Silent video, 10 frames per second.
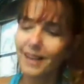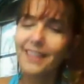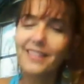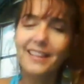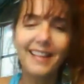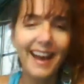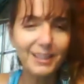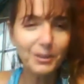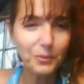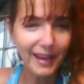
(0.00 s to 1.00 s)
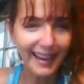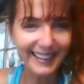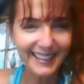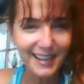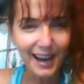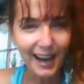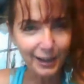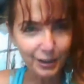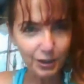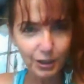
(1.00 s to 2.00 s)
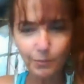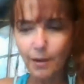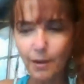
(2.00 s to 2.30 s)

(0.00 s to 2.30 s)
And the last way I nourish my